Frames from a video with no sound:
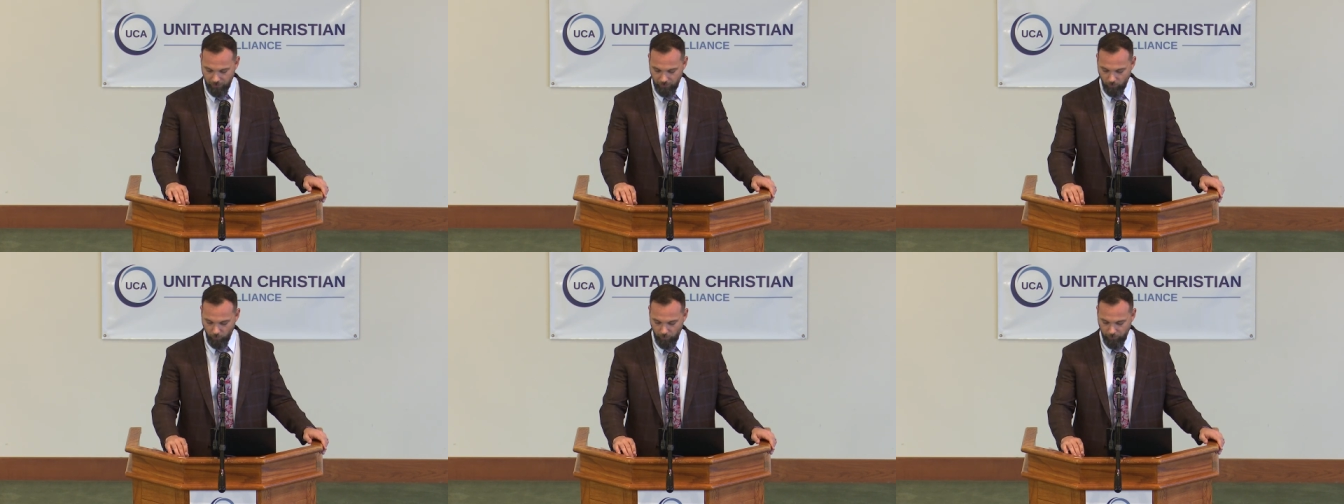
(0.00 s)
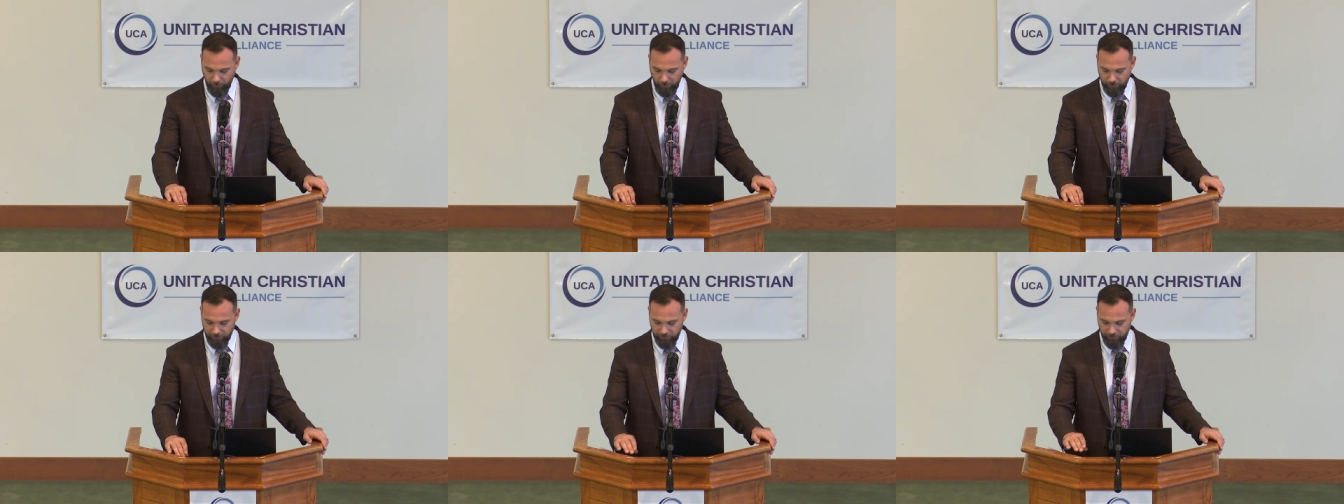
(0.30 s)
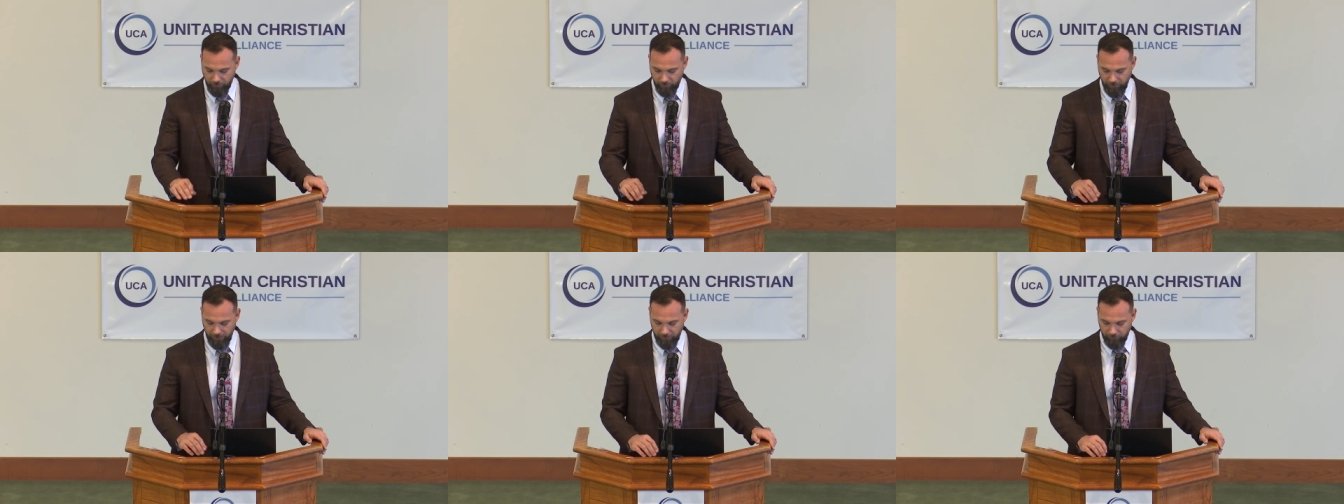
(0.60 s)
what parts of
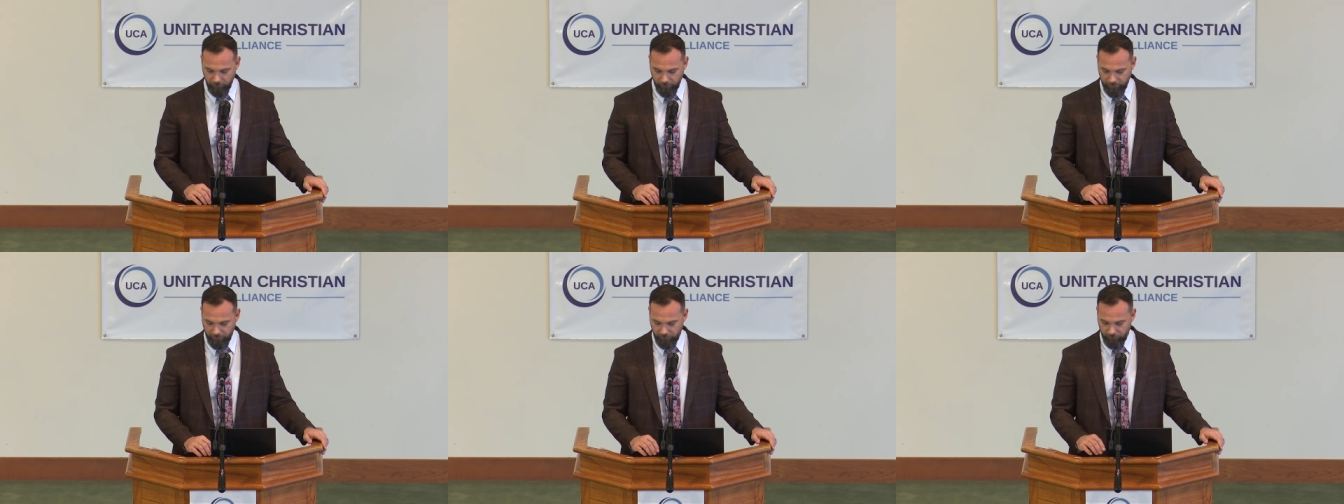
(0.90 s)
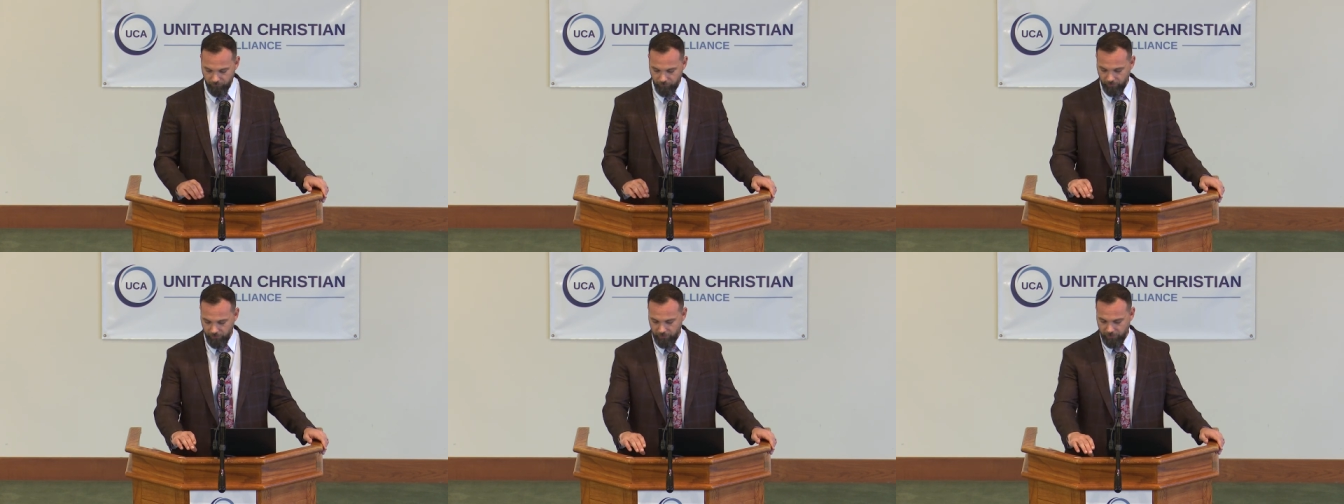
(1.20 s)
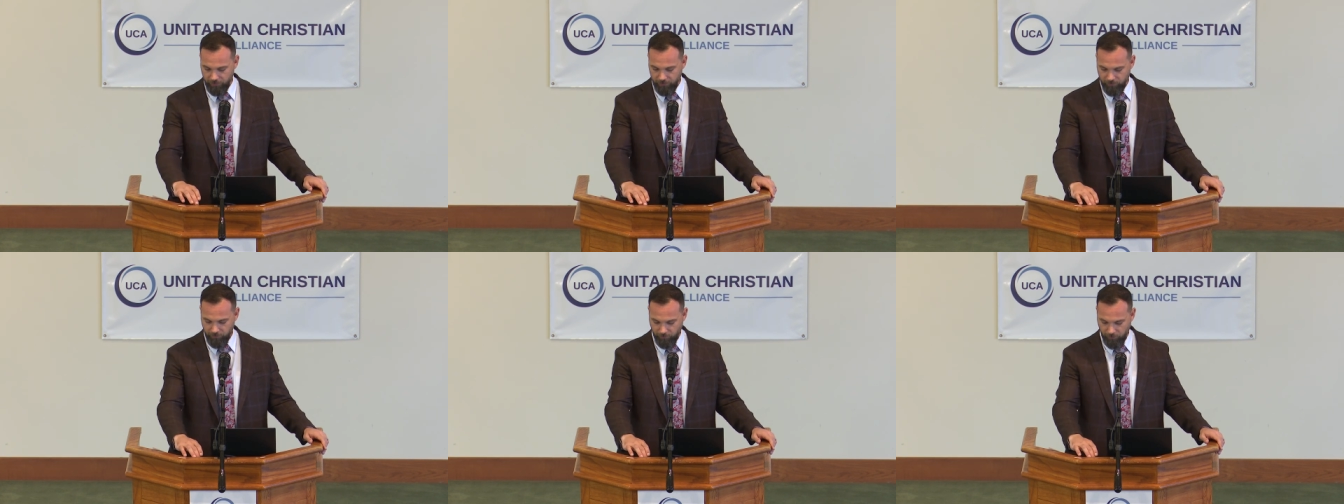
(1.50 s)
the Bible that
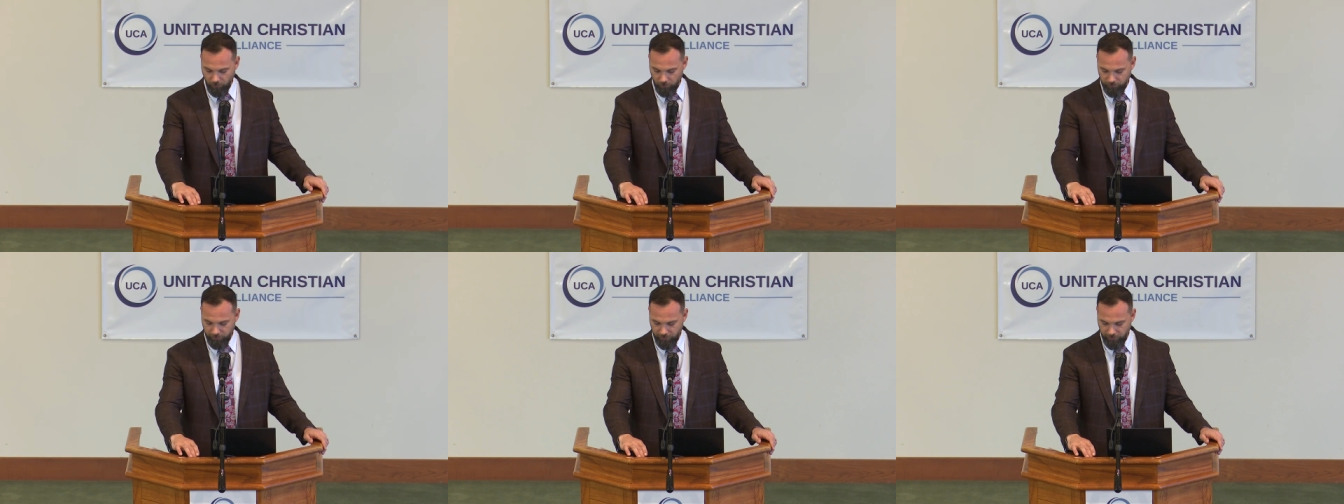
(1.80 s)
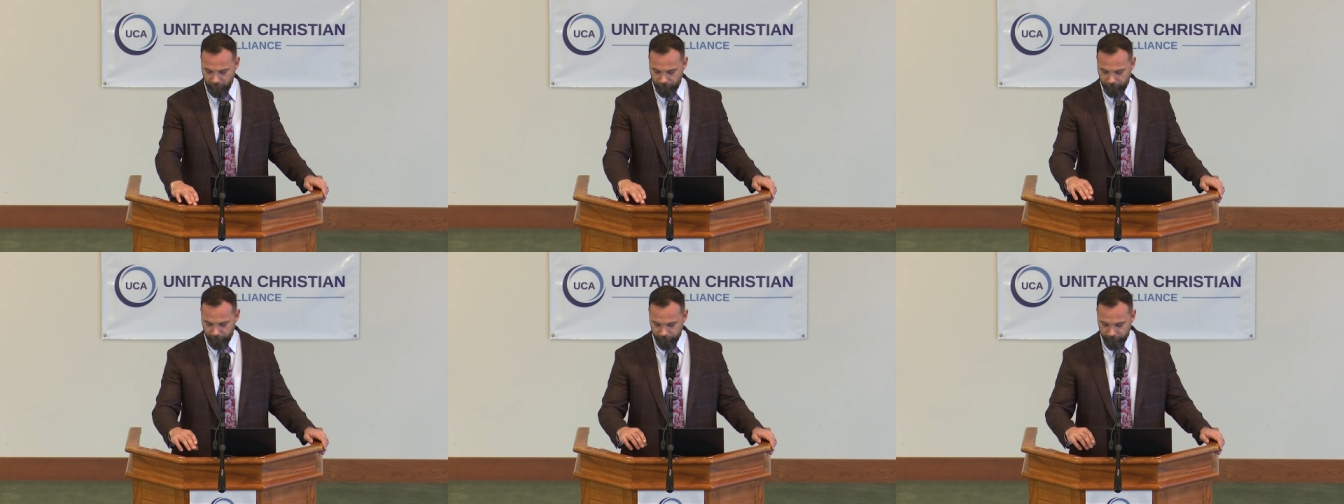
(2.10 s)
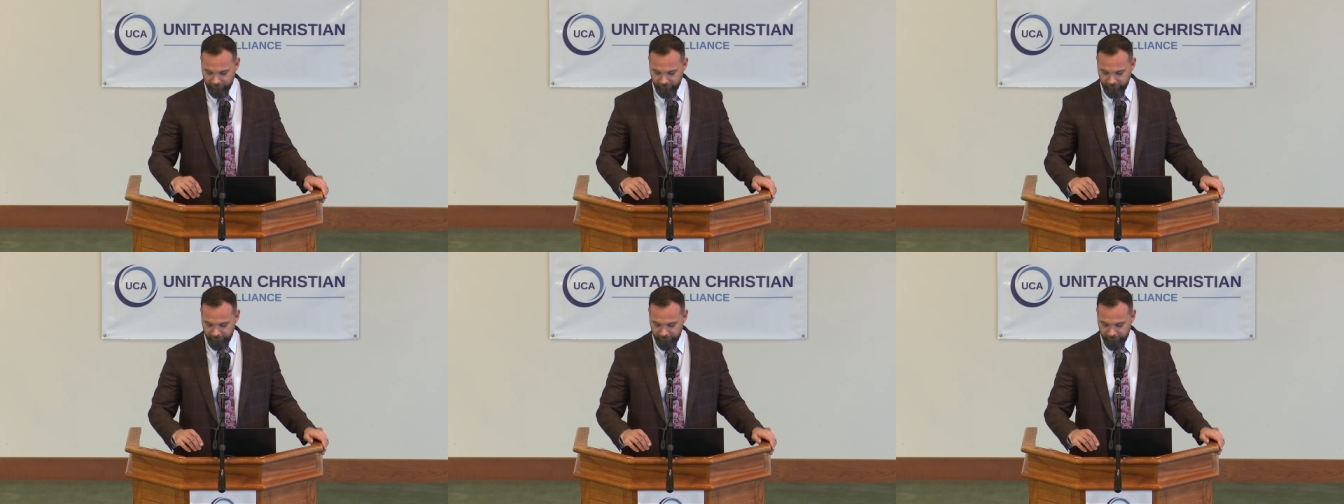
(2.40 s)
really spoke to them.